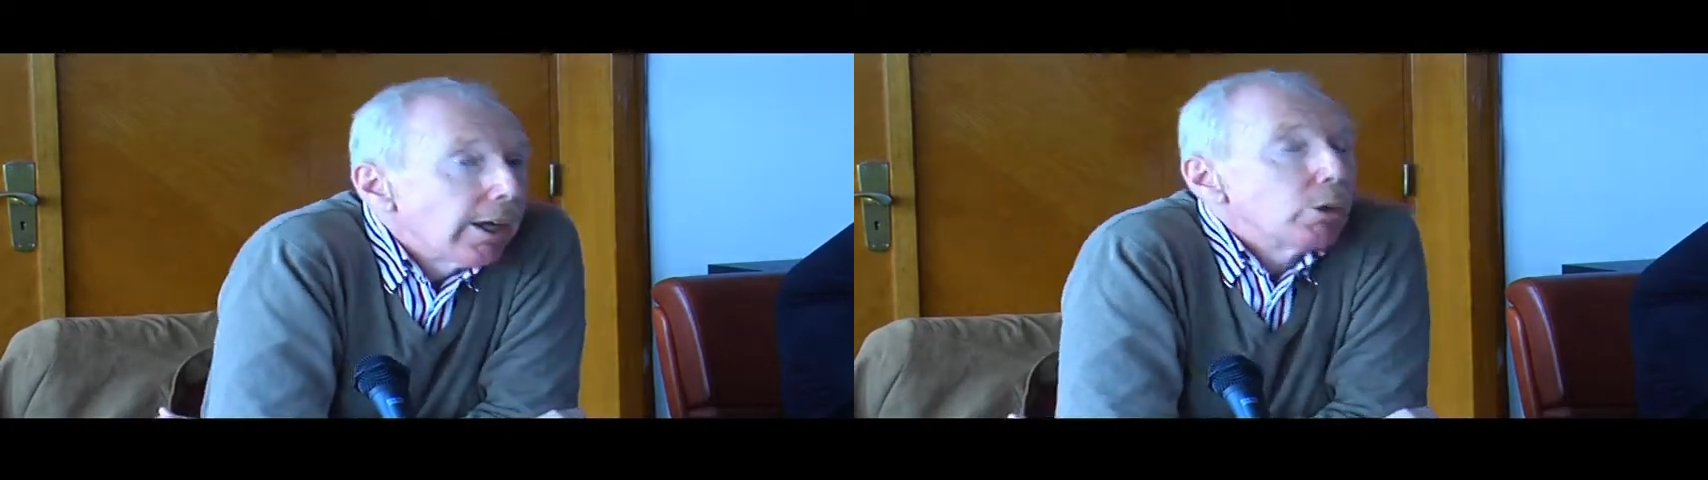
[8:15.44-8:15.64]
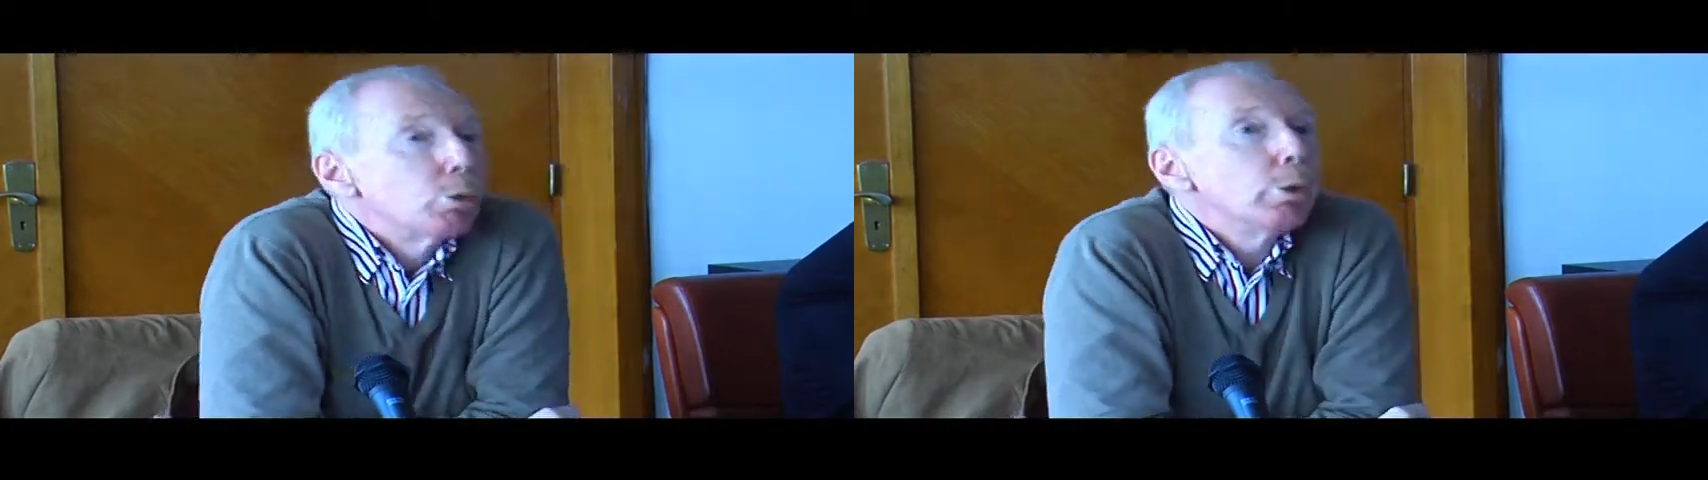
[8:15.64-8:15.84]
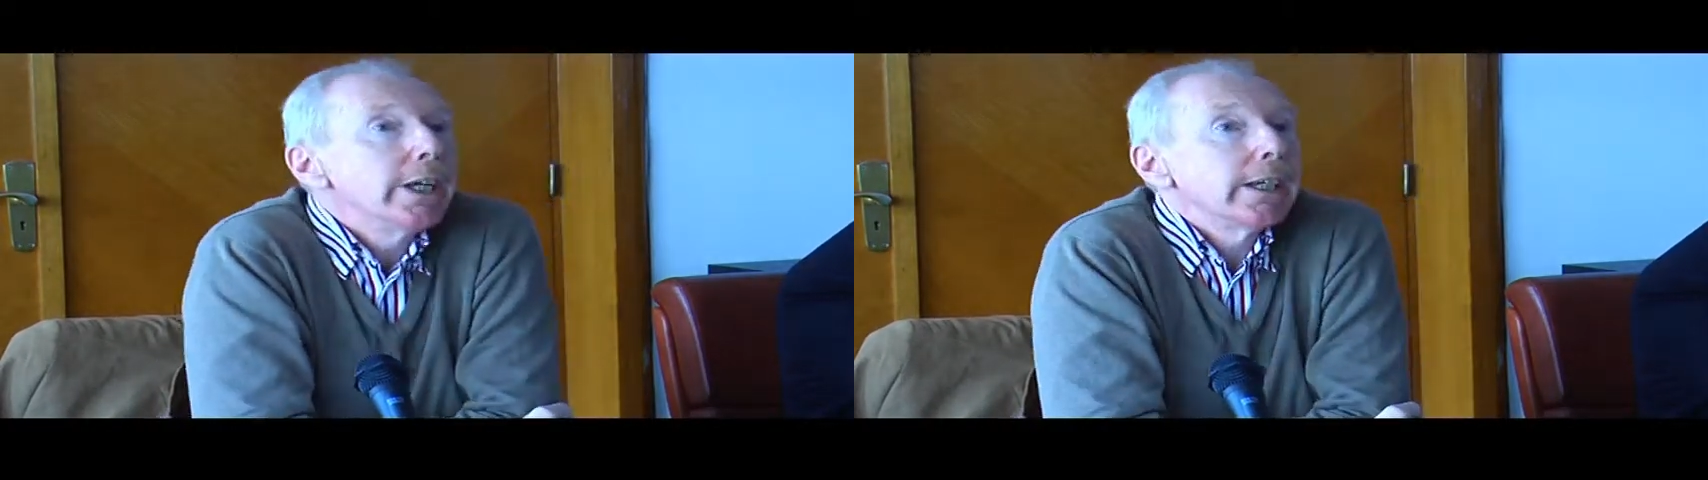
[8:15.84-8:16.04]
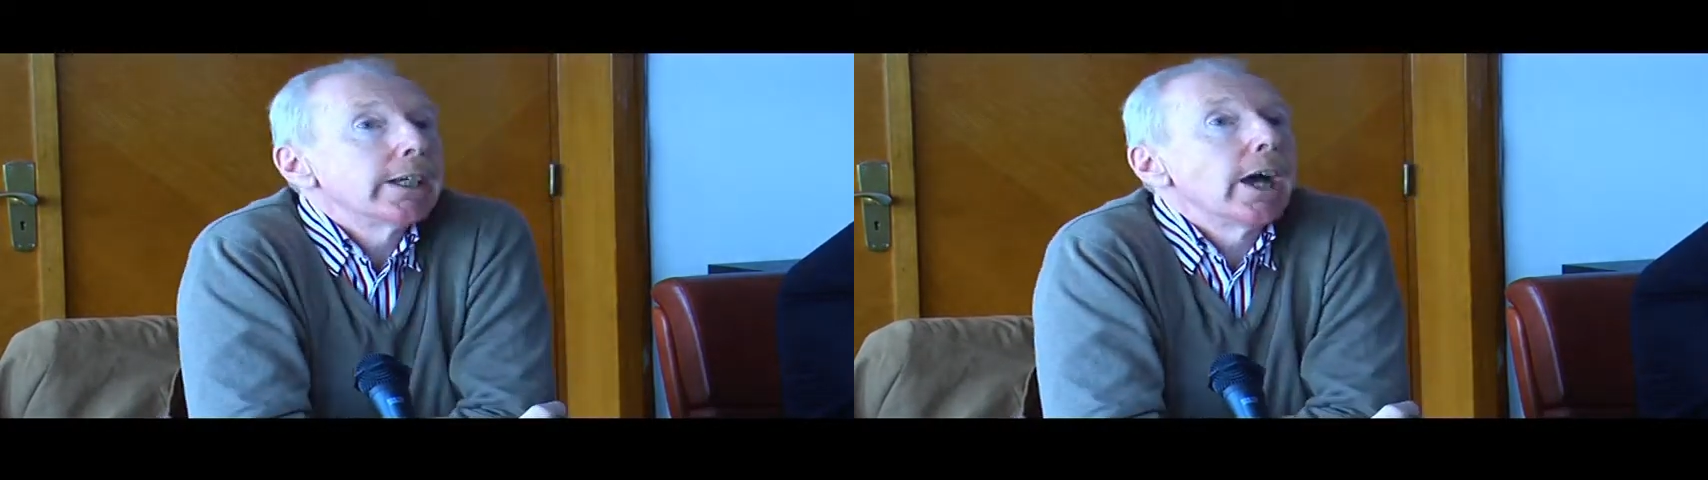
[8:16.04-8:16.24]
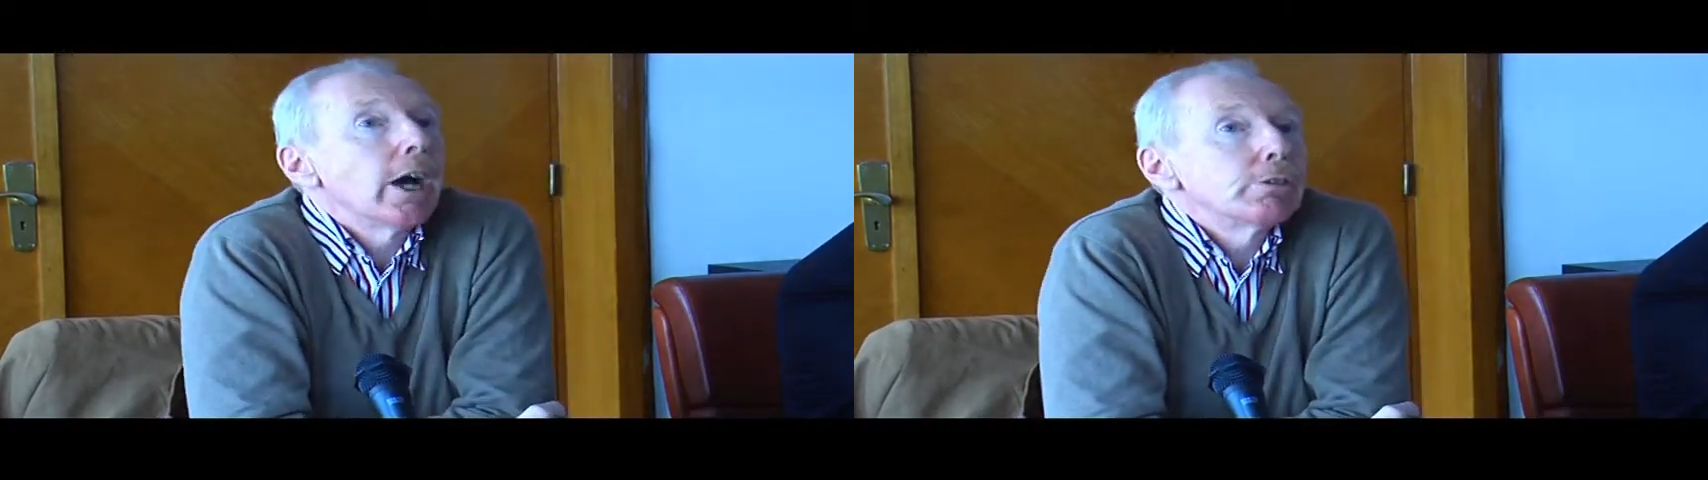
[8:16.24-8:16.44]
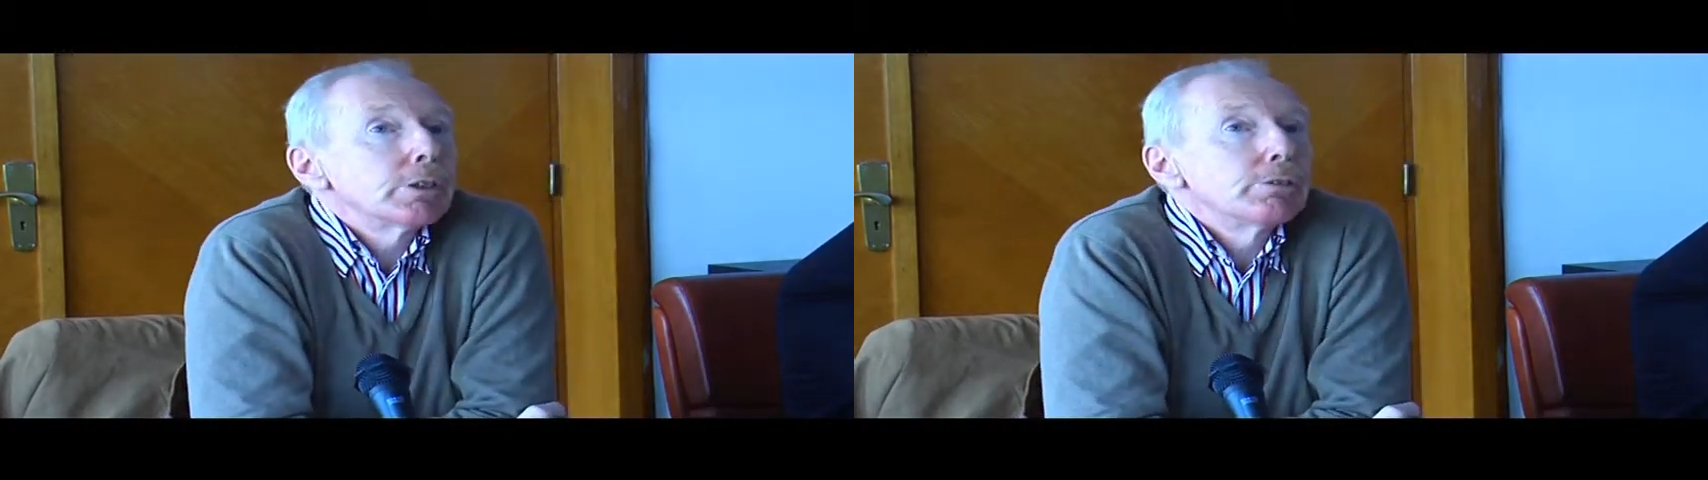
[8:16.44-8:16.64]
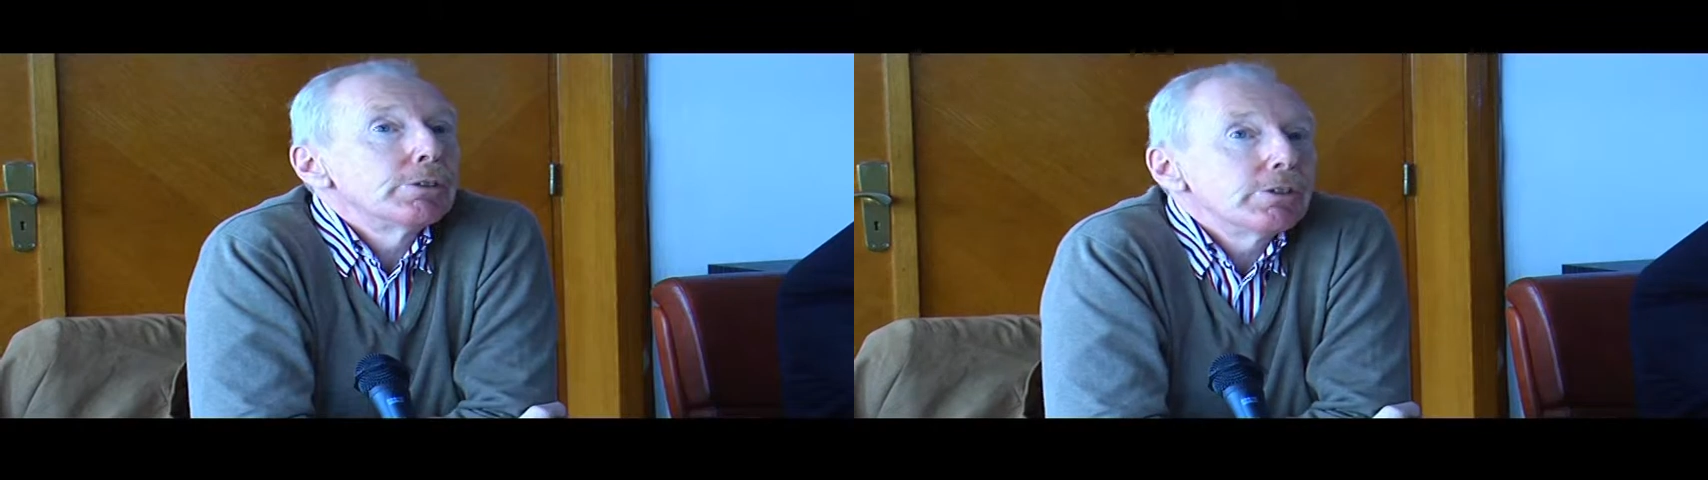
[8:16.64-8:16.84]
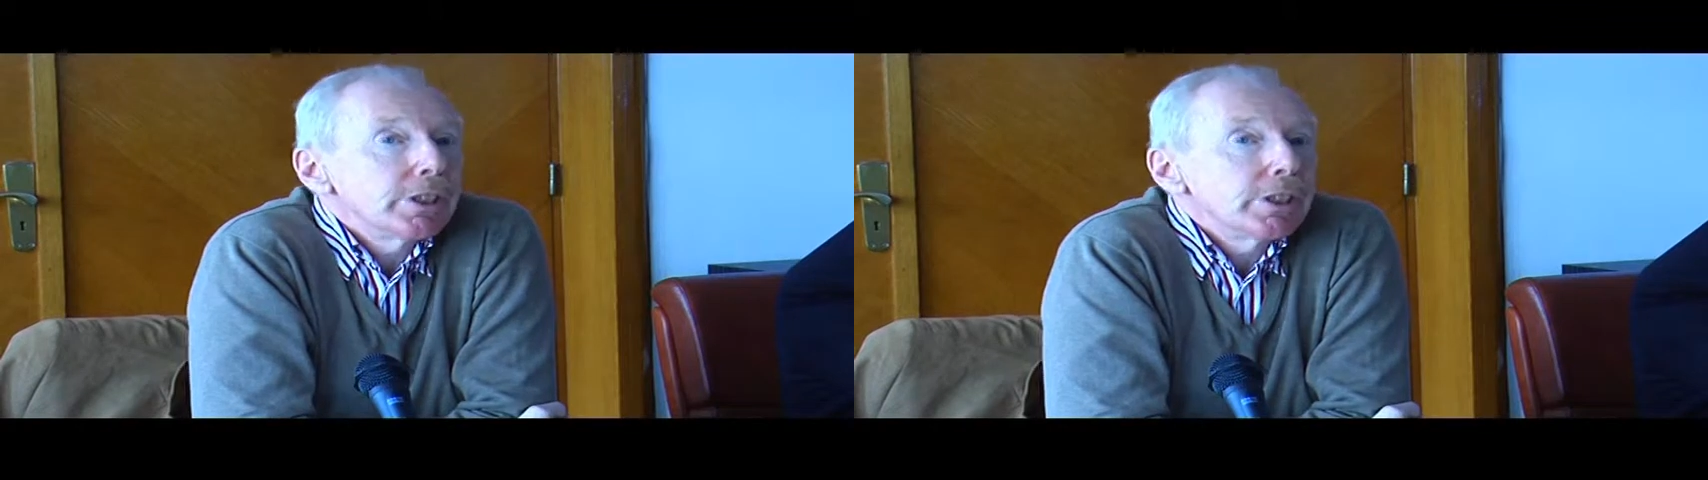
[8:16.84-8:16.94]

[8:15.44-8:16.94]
weak after 50